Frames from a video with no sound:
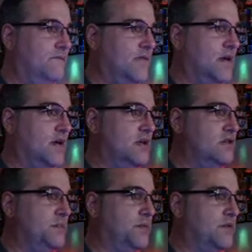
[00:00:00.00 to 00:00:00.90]
Now, can I
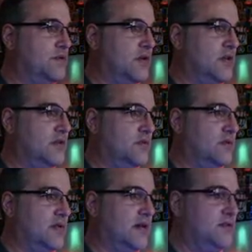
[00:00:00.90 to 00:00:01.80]
use the potion on these 3
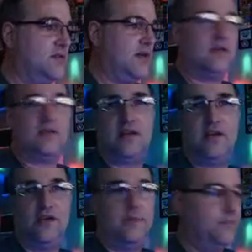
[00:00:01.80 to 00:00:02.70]
deaths? Yes, I
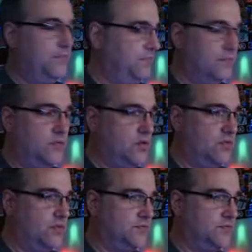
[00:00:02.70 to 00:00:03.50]
killed them. Phew.